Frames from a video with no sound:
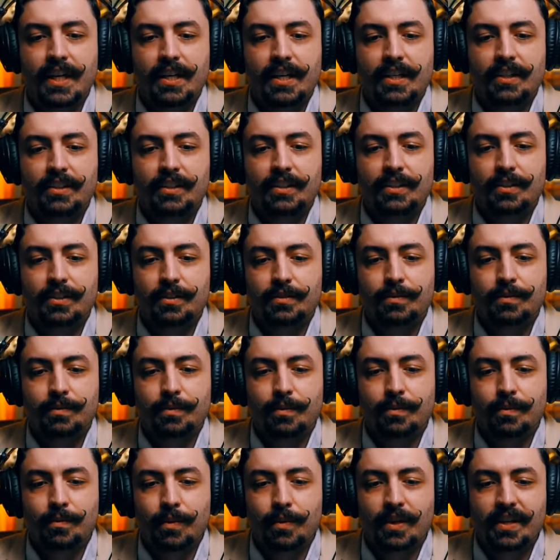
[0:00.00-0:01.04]
So
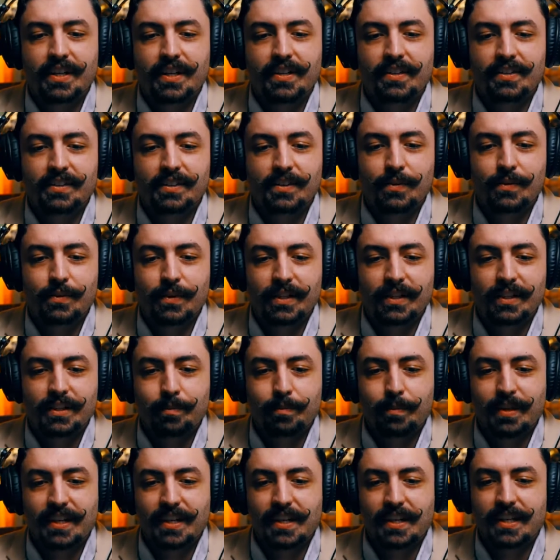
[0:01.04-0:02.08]
we are going to
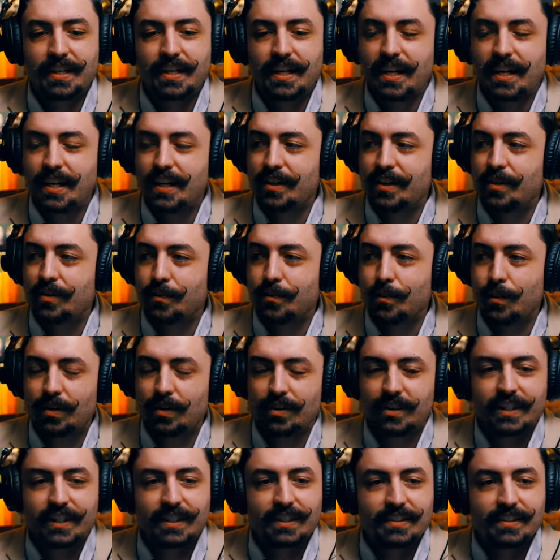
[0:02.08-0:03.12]
be
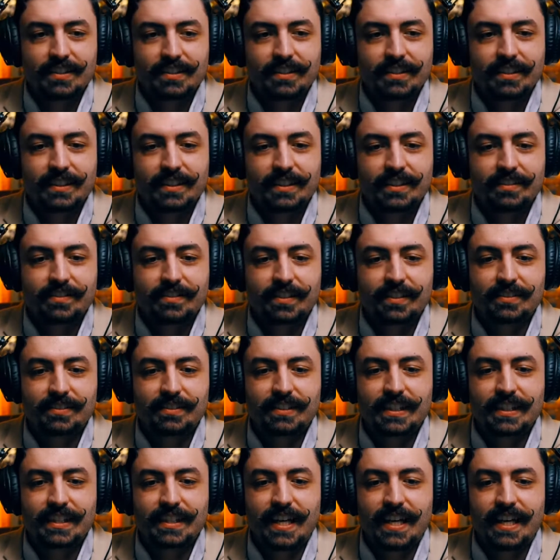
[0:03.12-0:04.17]
working on this funnel
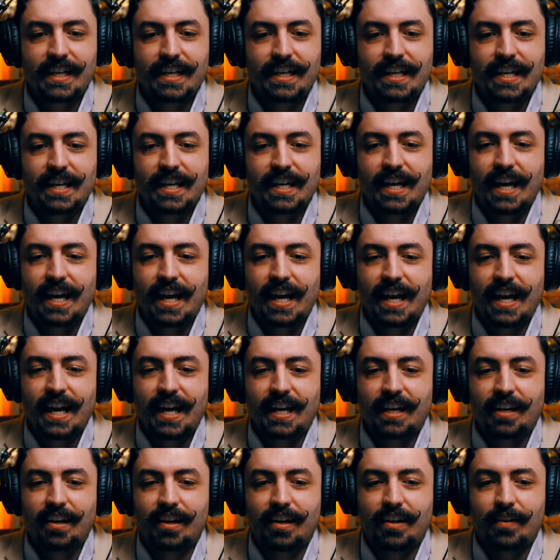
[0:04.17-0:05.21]
today,
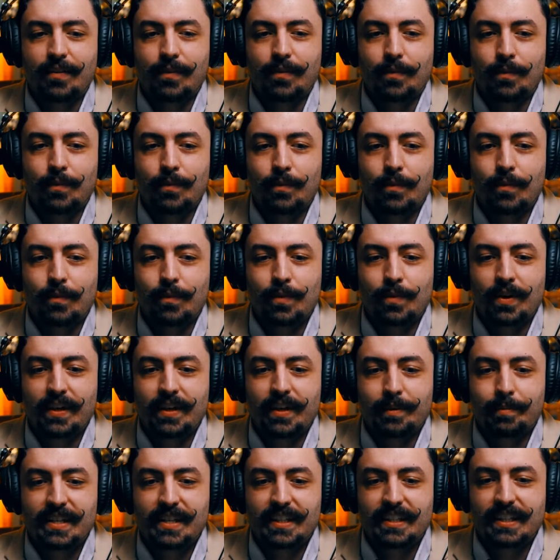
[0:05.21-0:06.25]
and one of
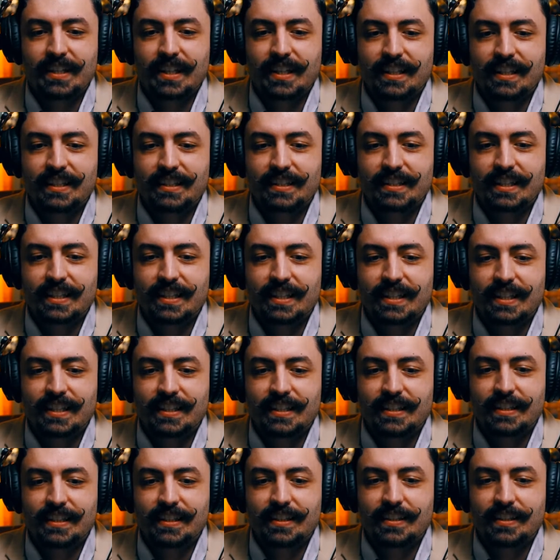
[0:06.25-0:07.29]
the big things that
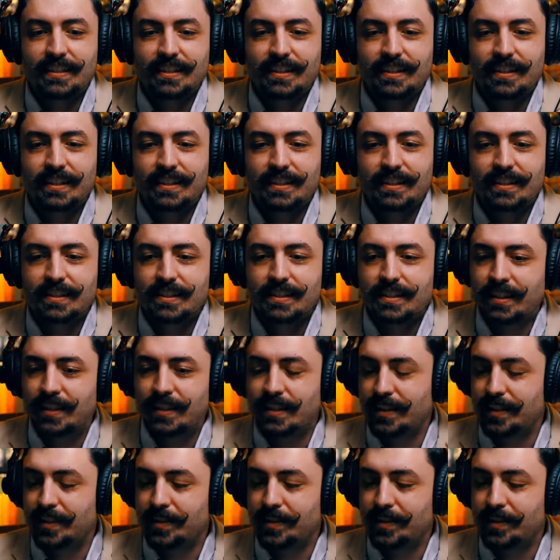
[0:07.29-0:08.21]
like